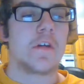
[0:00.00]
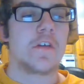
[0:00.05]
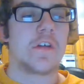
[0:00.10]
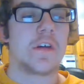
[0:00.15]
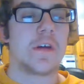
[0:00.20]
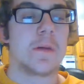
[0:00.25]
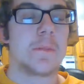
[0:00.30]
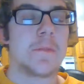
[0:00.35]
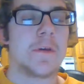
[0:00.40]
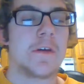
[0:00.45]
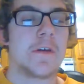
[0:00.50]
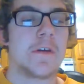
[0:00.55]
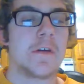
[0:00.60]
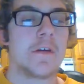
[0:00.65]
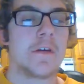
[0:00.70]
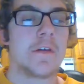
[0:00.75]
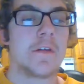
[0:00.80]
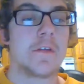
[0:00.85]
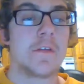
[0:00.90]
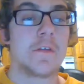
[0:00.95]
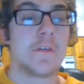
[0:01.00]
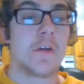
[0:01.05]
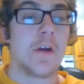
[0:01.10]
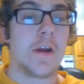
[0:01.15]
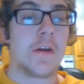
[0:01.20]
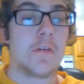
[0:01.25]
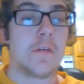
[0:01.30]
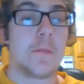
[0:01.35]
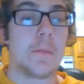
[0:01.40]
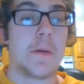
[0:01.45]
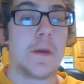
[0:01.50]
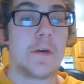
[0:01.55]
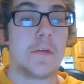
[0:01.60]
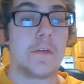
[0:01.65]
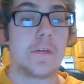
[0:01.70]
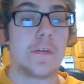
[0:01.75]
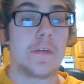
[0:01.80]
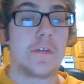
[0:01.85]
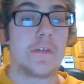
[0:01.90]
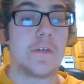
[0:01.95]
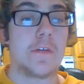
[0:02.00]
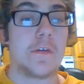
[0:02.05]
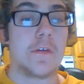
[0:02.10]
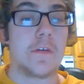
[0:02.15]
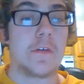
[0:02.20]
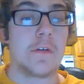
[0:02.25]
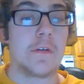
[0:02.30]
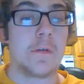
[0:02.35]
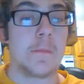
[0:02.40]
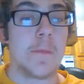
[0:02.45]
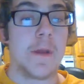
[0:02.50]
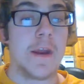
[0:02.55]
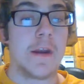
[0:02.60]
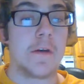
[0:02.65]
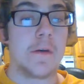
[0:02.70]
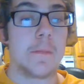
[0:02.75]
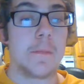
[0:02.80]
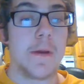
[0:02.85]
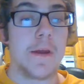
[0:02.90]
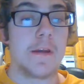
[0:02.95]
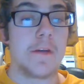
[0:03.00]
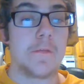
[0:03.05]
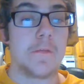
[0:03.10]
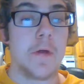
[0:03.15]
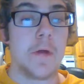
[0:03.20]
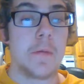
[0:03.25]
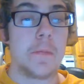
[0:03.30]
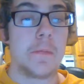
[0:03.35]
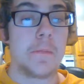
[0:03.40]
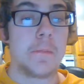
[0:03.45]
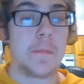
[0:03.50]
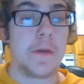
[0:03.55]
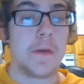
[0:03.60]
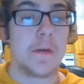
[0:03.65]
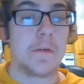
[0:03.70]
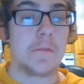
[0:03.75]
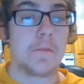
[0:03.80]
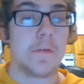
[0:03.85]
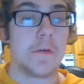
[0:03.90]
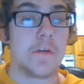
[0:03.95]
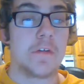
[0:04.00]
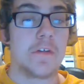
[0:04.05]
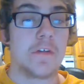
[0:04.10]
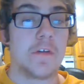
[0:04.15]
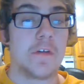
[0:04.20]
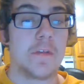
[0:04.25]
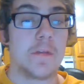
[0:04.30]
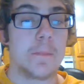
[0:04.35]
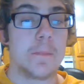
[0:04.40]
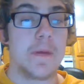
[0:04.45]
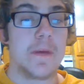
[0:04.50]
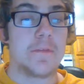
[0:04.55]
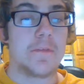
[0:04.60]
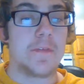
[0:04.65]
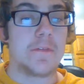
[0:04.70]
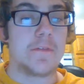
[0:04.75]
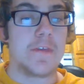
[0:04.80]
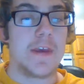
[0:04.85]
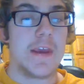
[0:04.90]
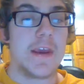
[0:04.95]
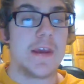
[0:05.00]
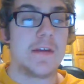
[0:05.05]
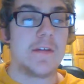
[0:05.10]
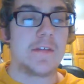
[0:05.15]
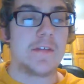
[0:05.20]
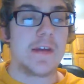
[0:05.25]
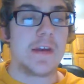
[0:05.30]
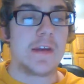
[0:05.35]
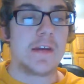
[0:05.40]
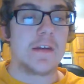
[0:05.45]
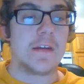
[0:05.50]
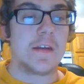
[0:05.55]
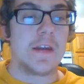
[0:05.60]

Jakimiuk tried to appeal to this new commander by developing a version of the P.50A designed